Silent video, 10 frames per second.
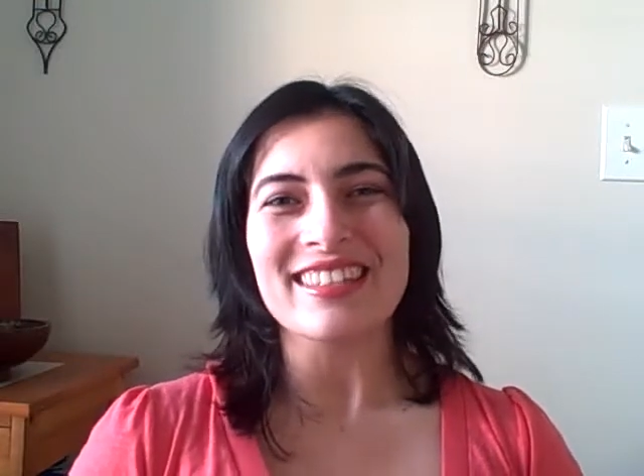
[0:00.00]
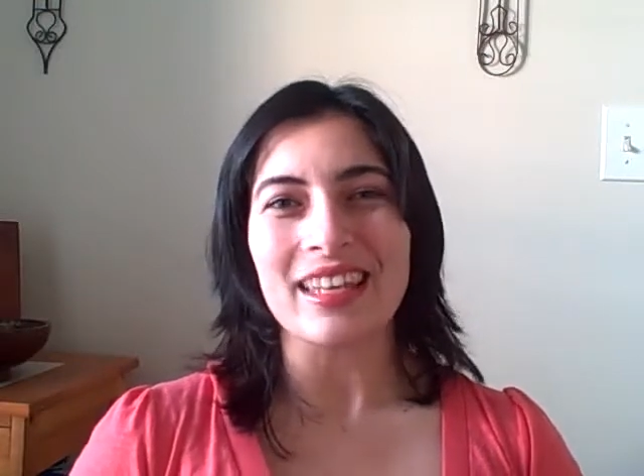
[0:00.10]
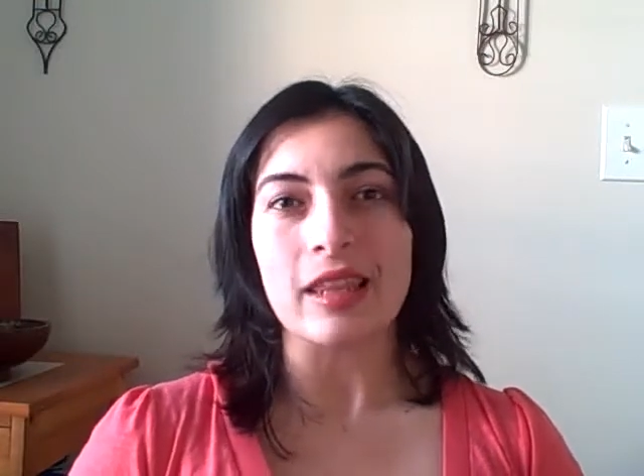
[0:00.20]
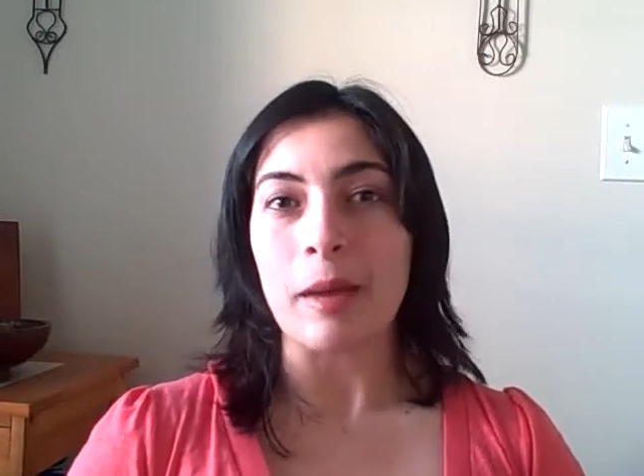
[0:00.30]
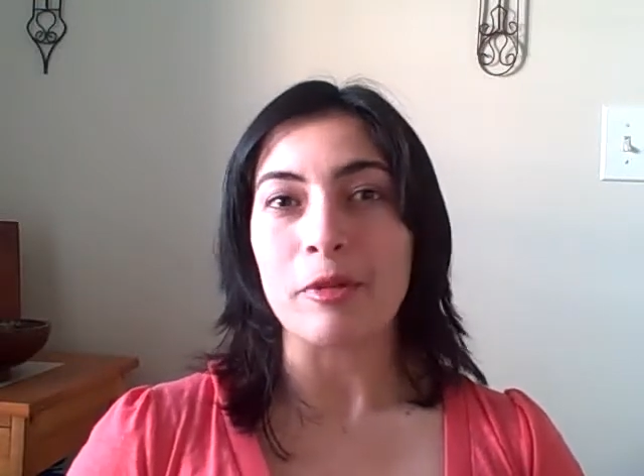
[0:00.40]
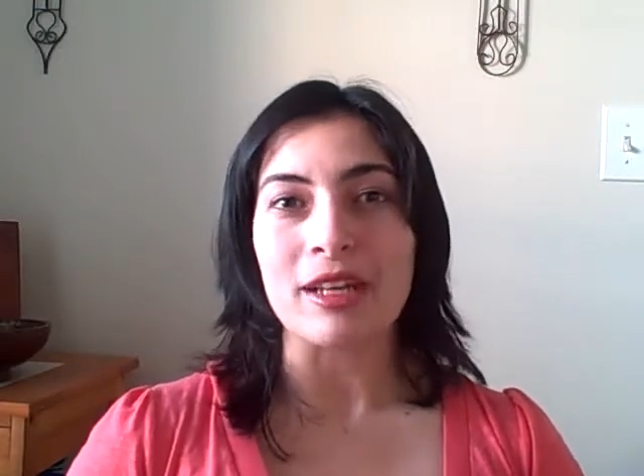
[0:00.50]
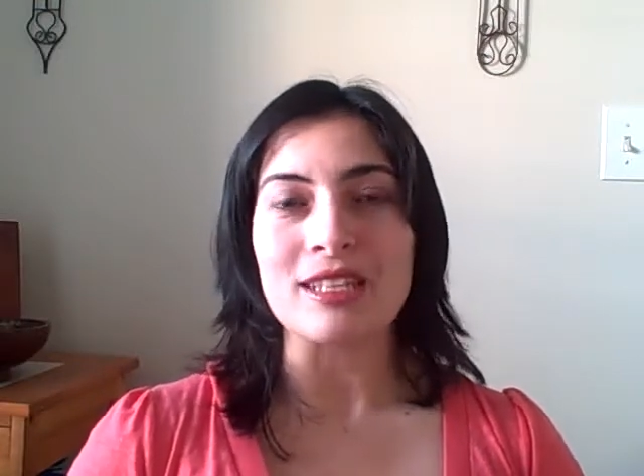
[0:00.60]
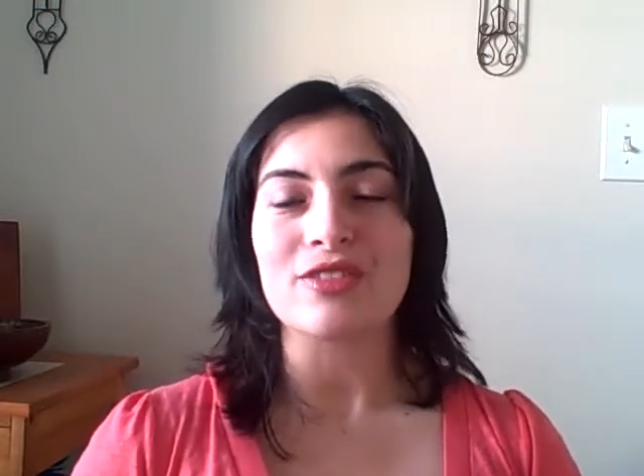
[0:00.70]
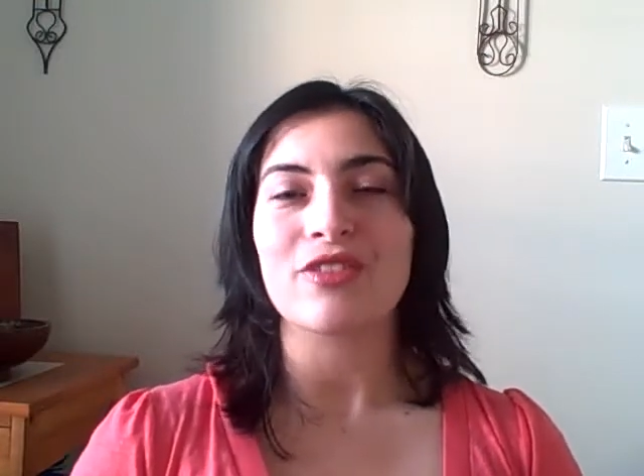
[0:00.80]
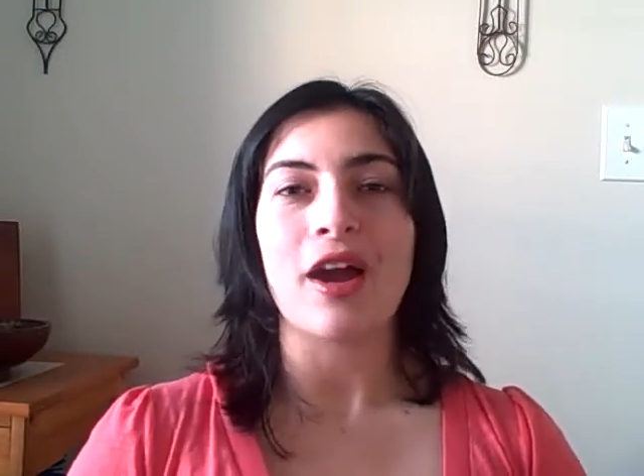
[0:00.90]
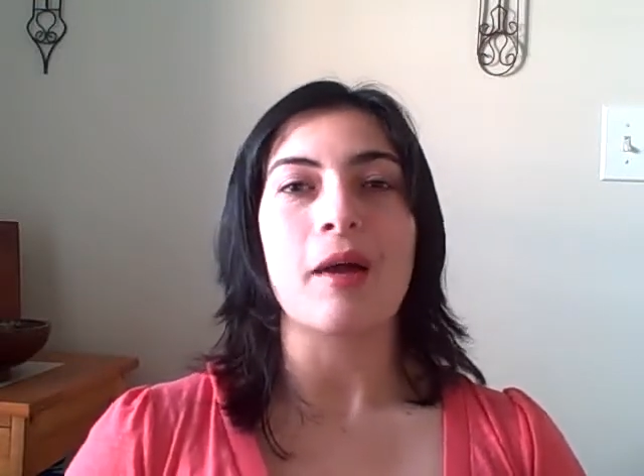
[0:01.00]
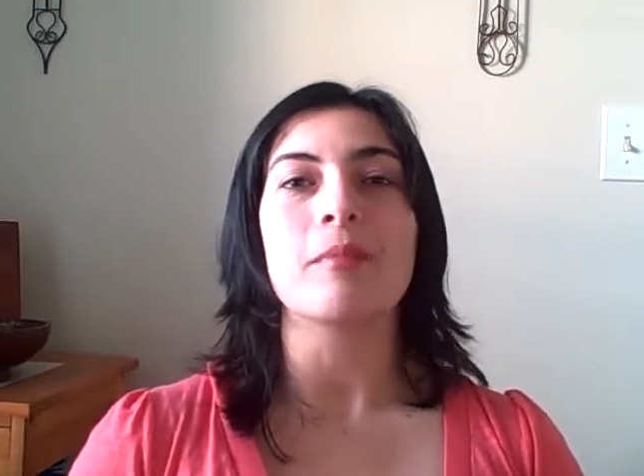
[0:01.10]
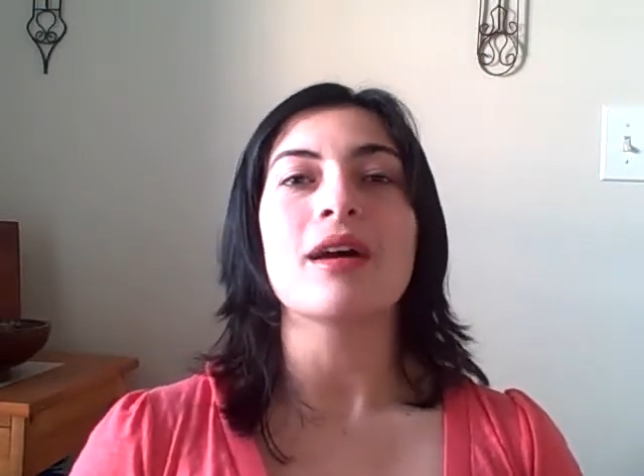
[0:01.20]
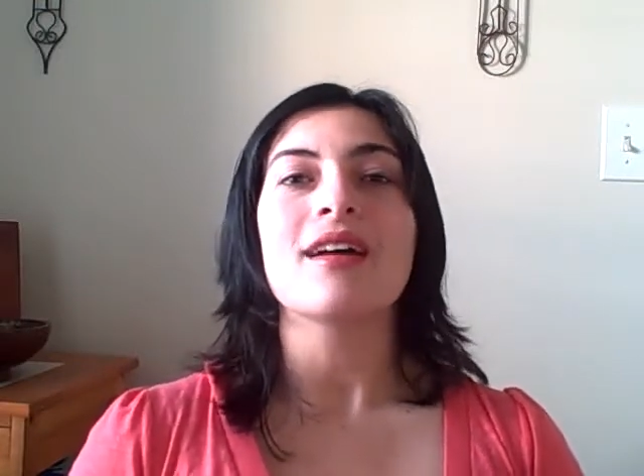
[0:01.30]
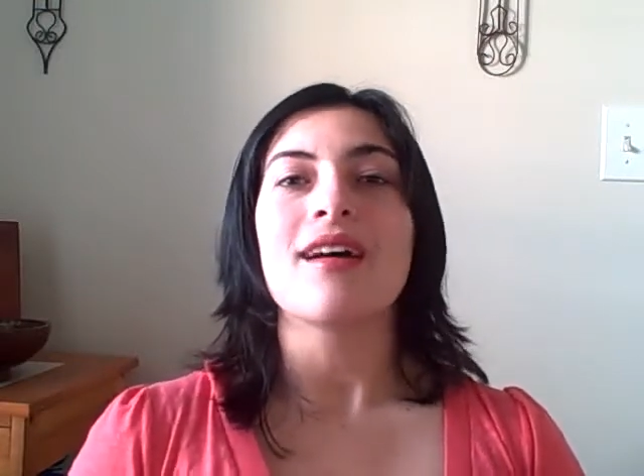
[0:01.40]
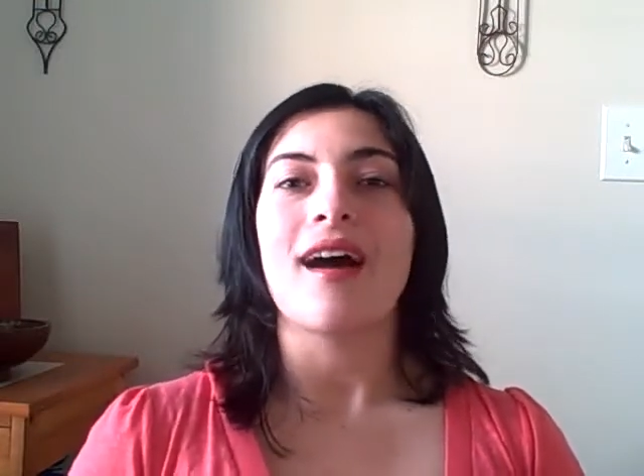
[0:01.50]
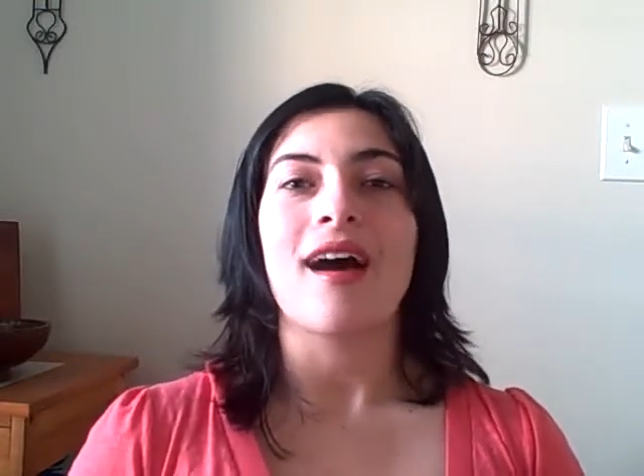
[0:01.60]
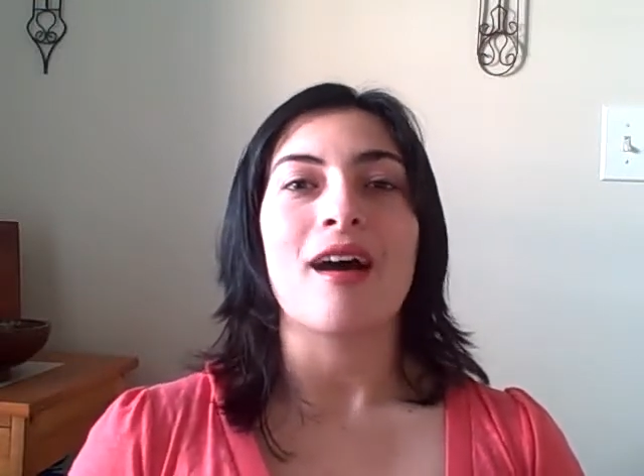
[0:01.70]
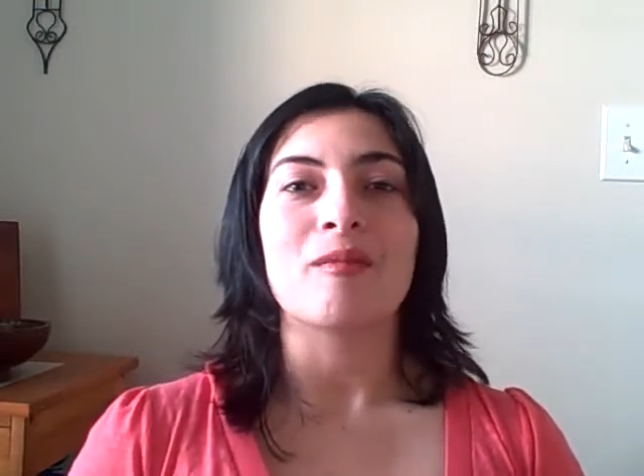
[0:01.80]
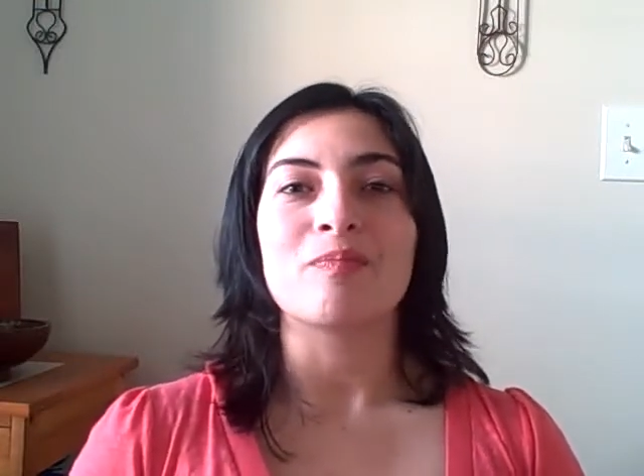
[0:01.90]
celebrities from
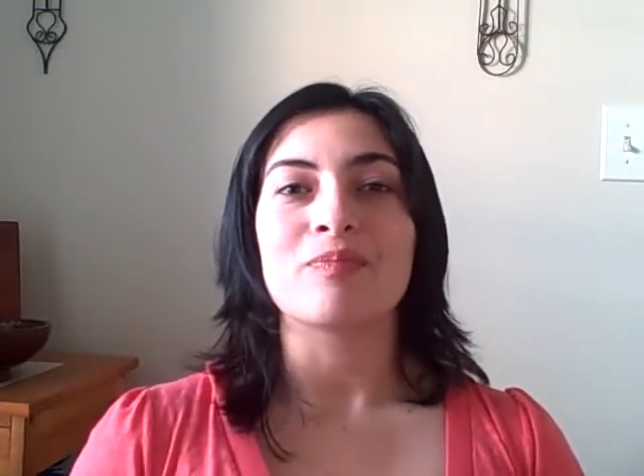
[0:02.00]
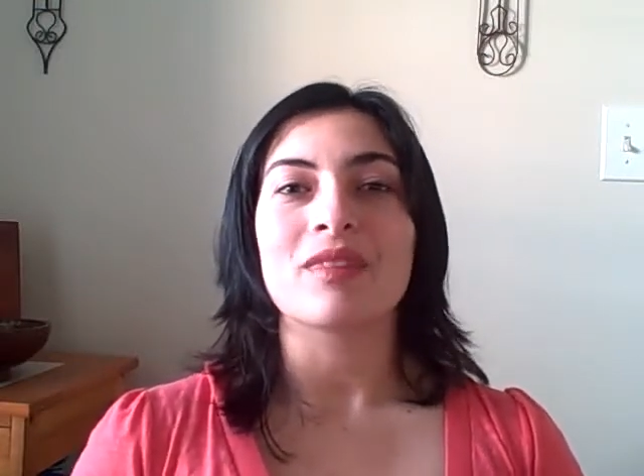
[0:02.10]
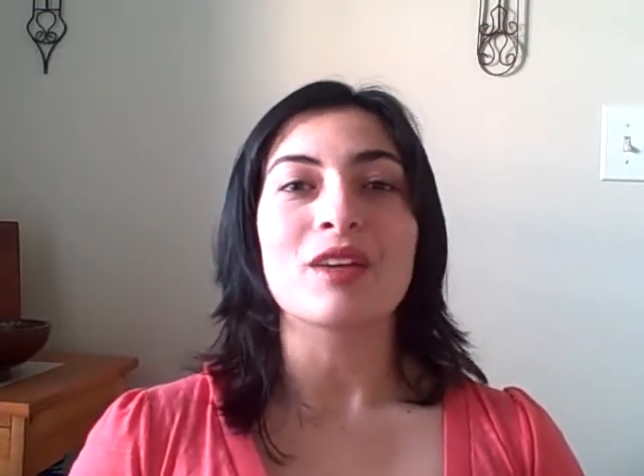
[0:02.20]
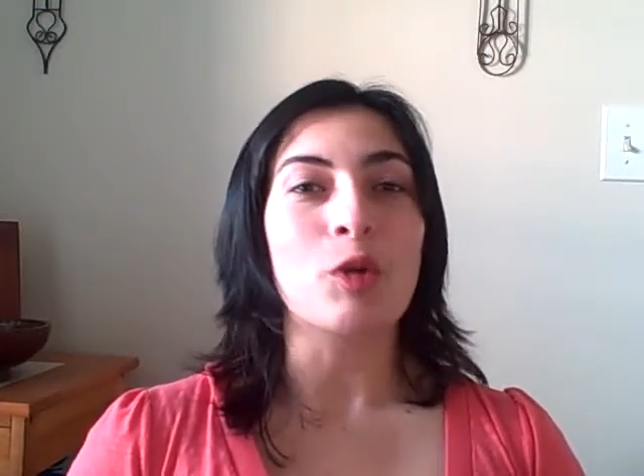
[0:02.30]
um,